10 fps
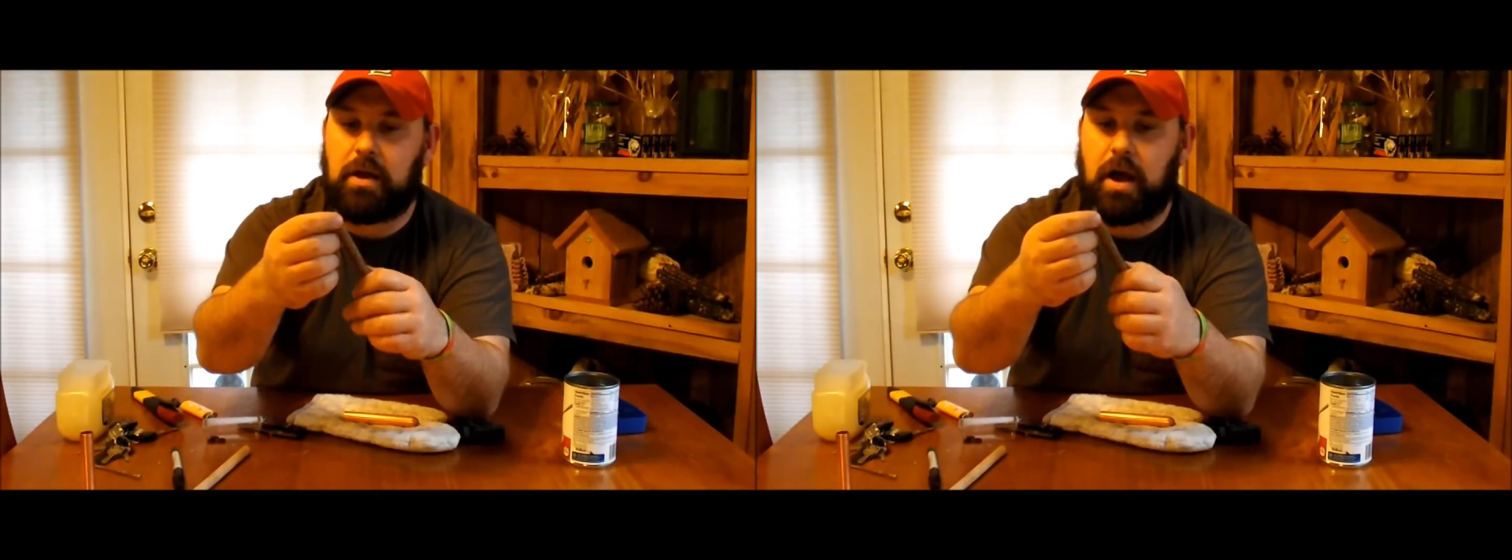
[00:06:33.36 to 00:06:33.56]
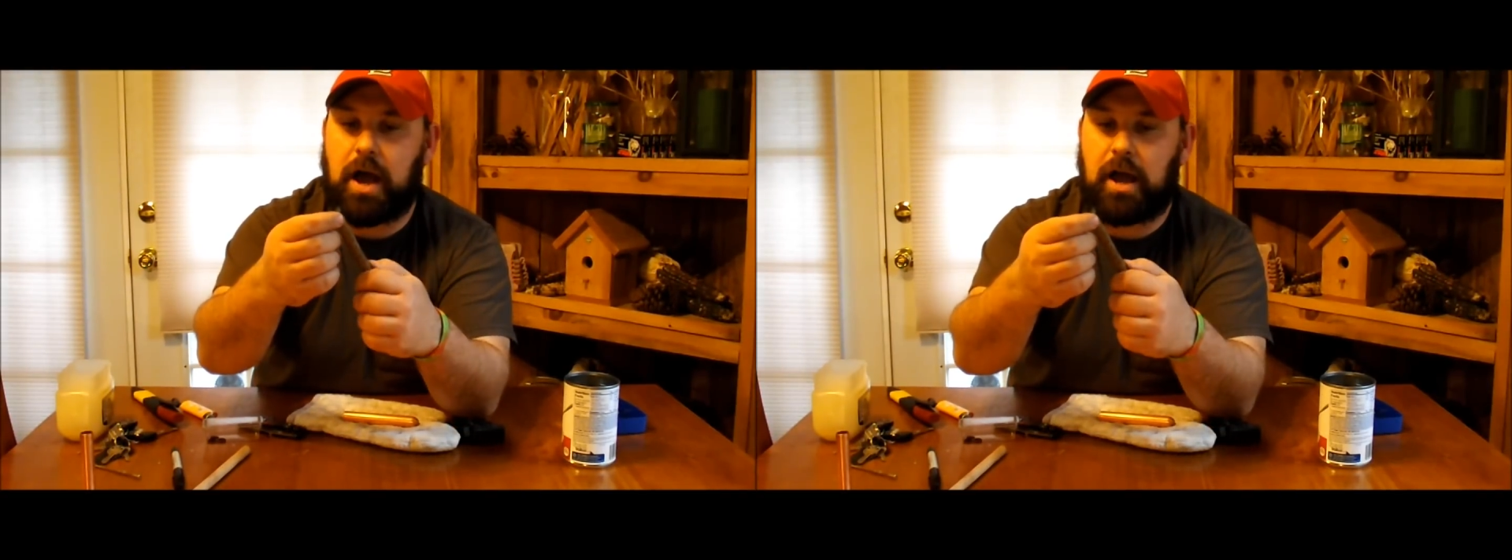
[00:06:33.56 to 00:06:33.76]

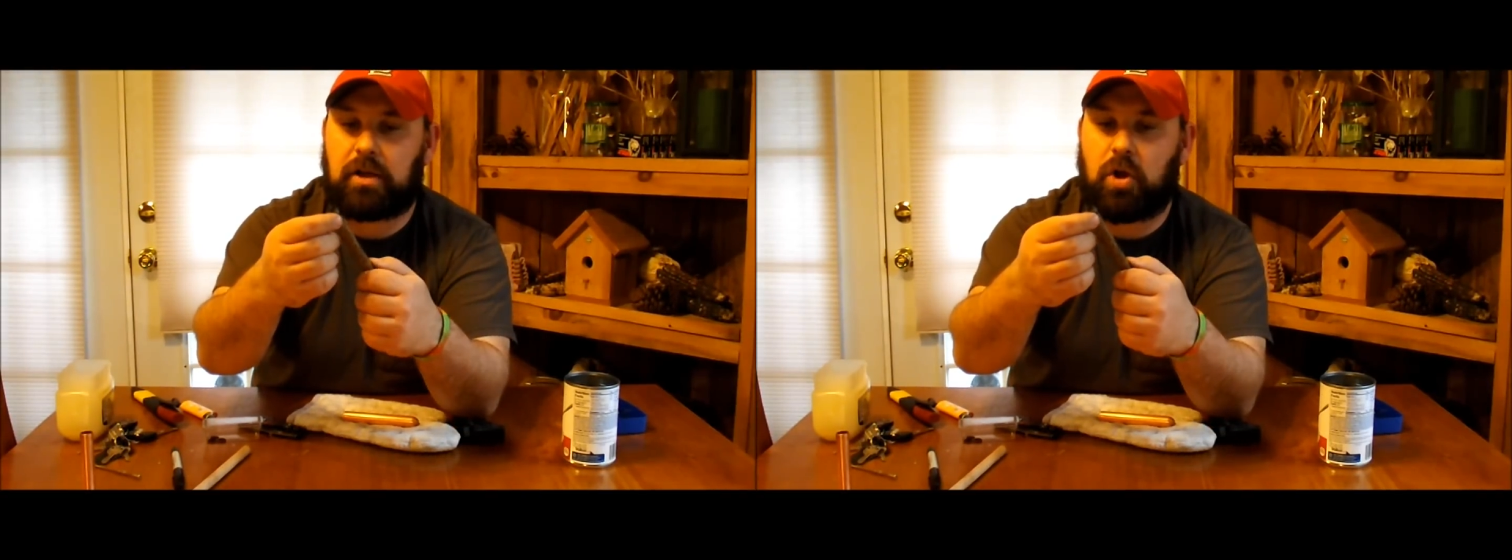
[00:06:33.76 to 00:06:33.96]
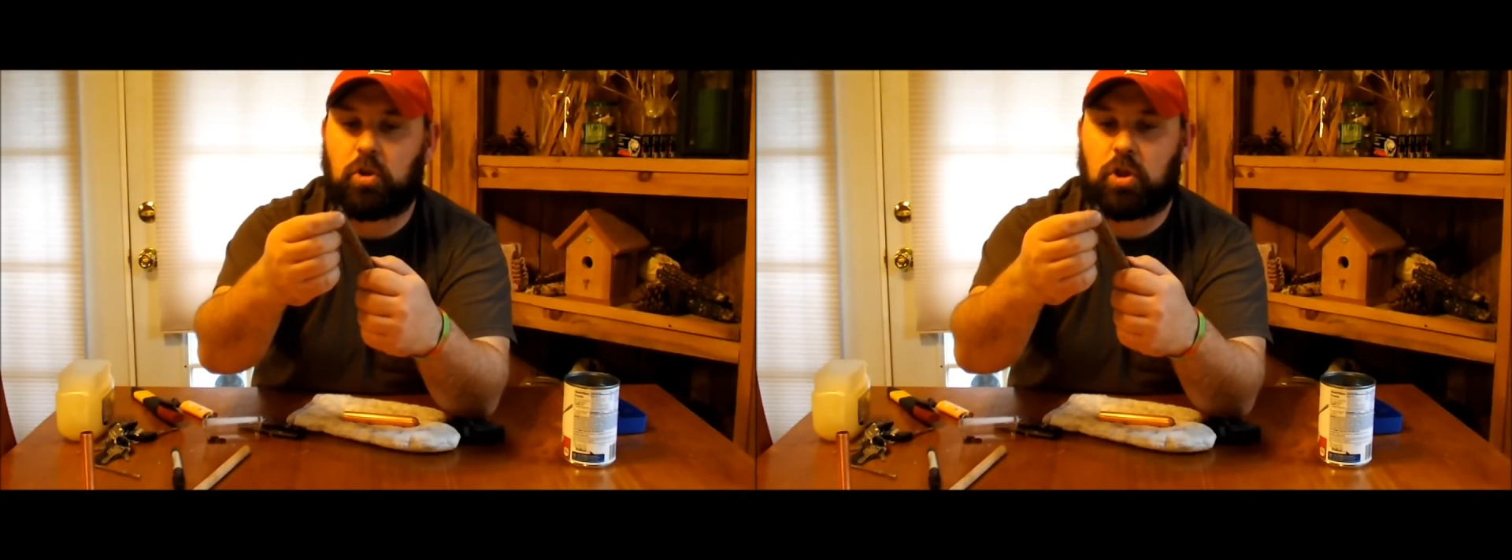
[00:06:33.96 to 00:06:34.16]

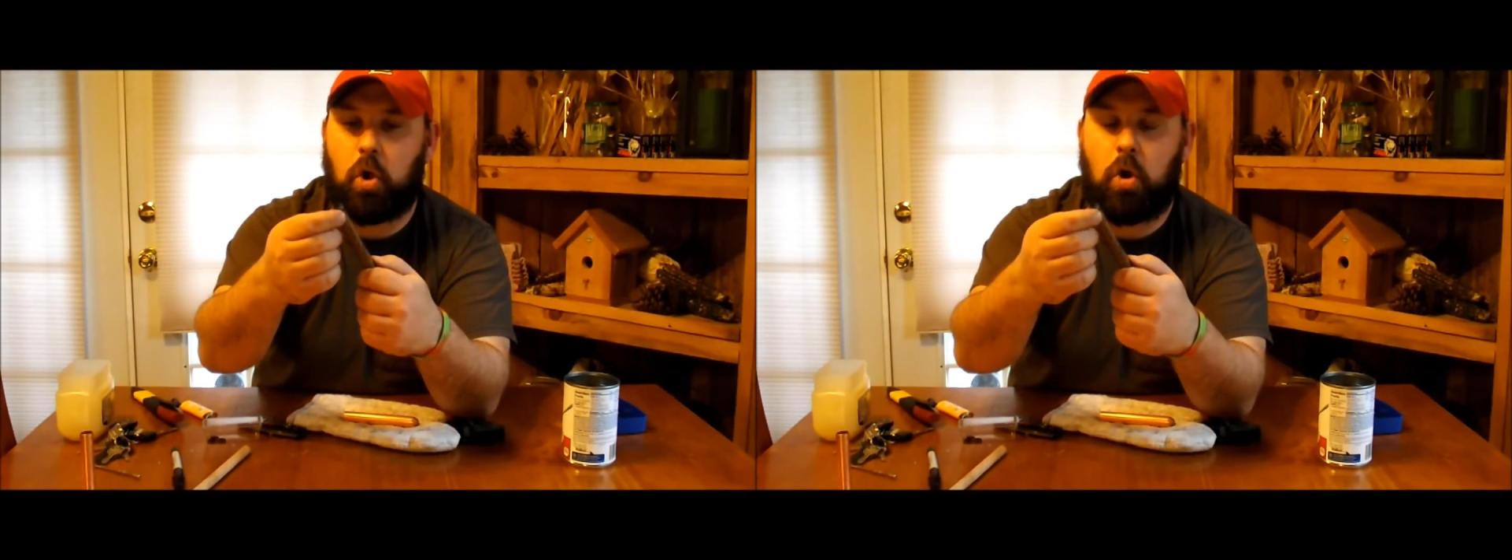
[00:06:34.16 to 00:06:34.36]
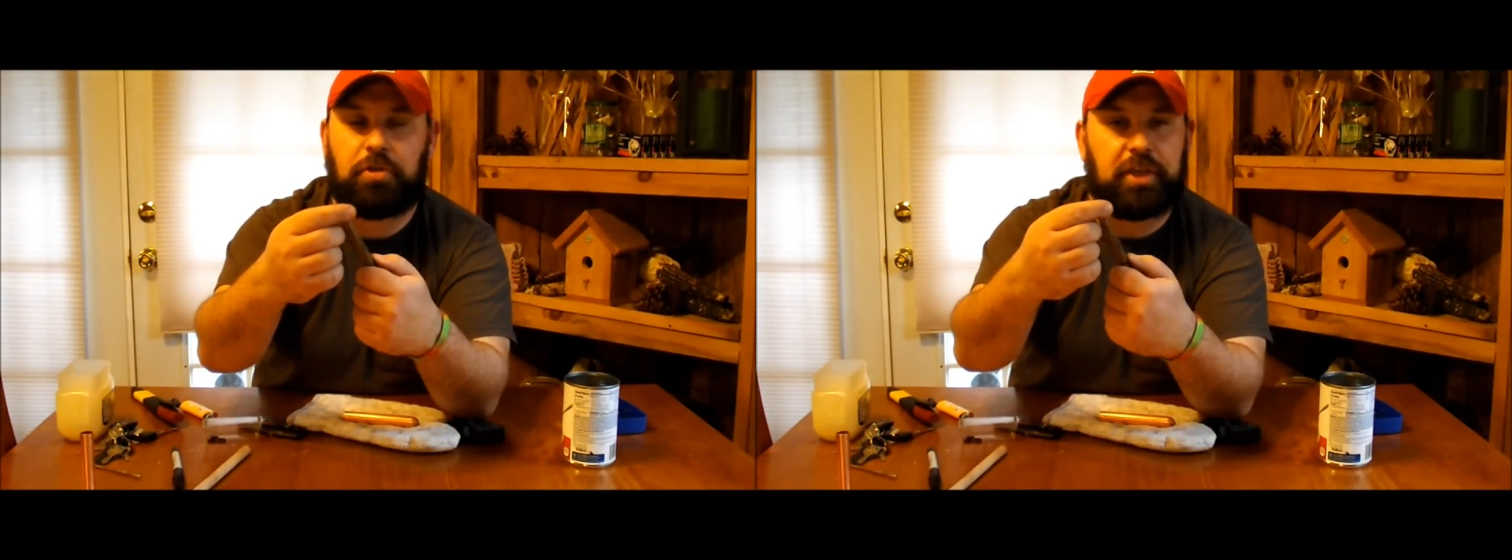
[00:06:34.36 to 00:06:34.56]
Coat the
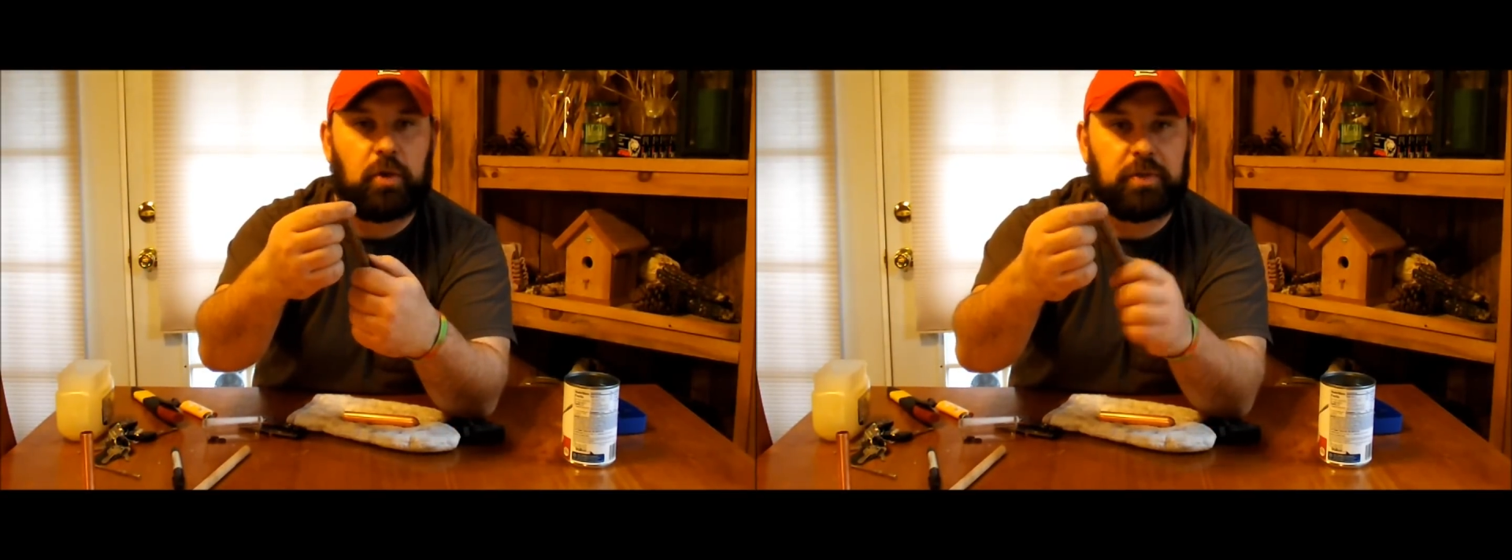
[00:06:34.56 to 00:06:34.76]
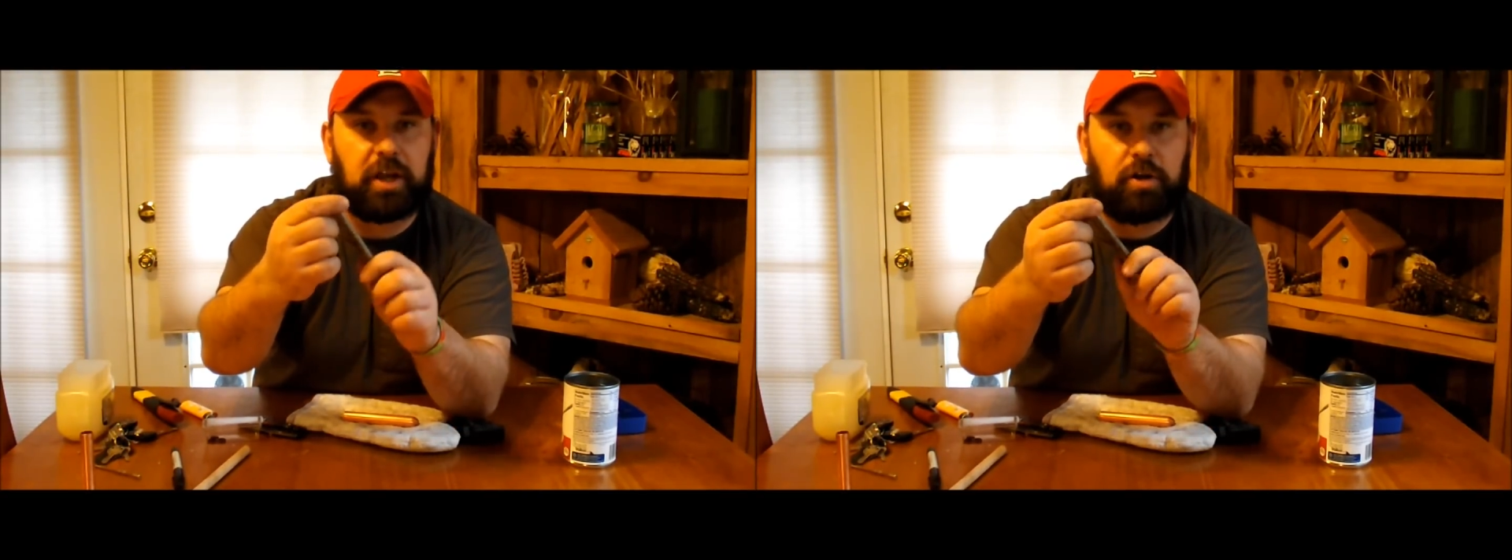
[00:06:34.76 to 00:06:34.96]
whole
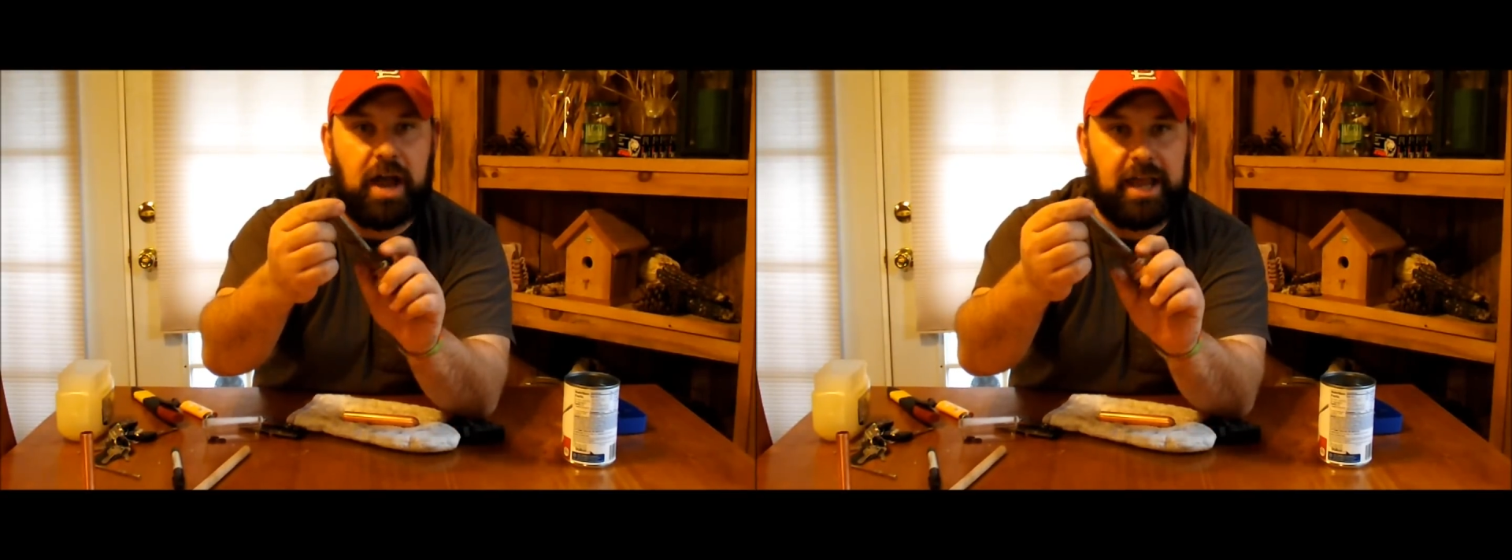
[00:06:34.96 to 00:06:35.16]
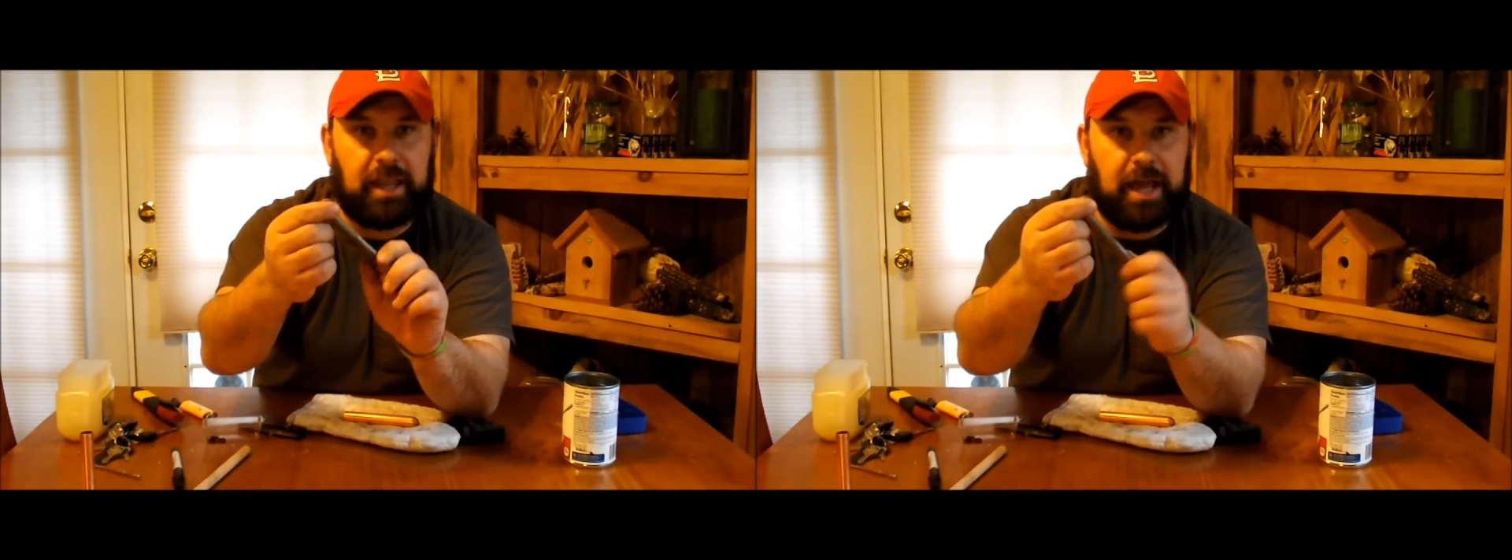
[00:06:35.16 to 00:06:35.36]
thing with the
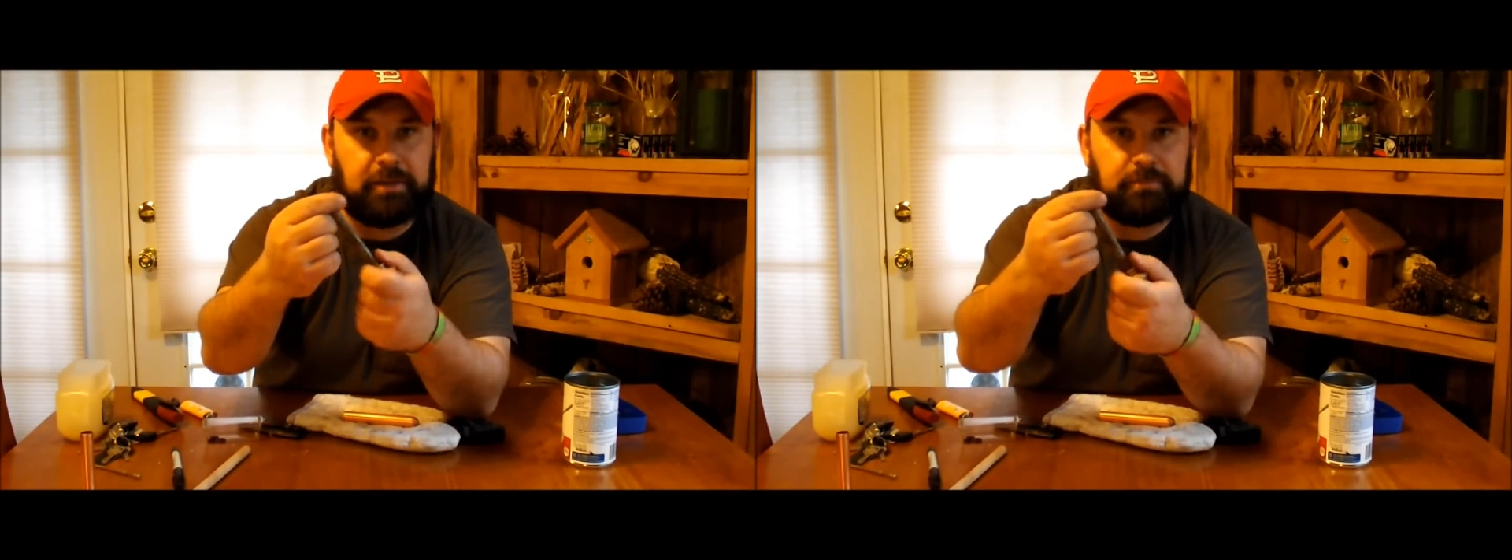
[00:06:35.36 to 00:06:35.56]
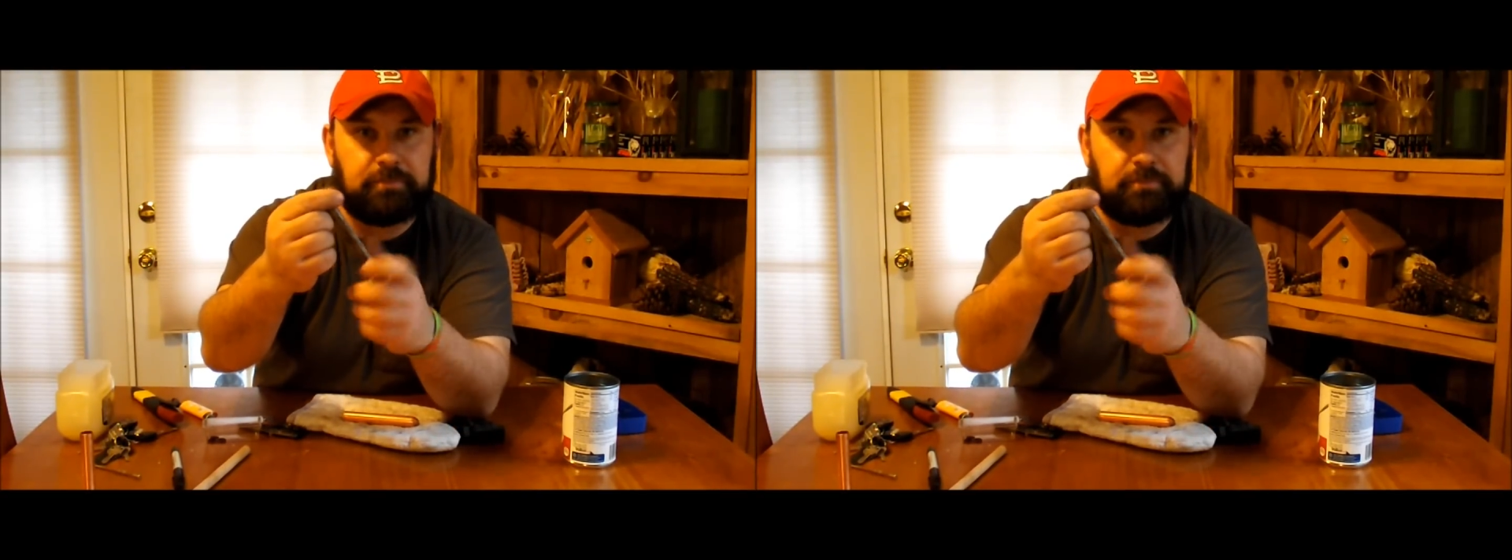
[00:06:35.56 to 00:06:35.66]
Krylon.